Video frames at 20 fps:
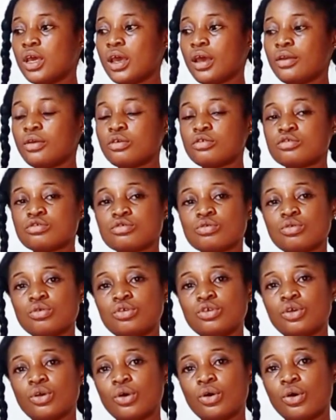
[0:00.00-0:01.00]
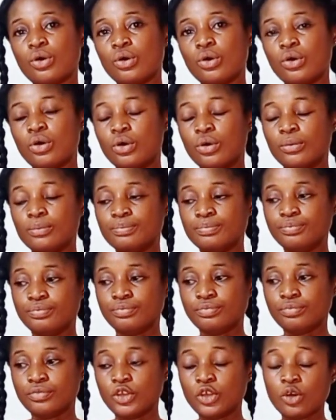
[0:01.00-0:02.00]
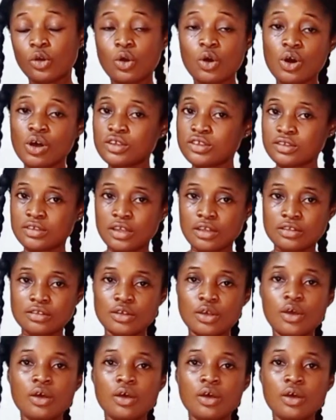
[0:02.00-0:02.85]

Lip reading: And also your corset.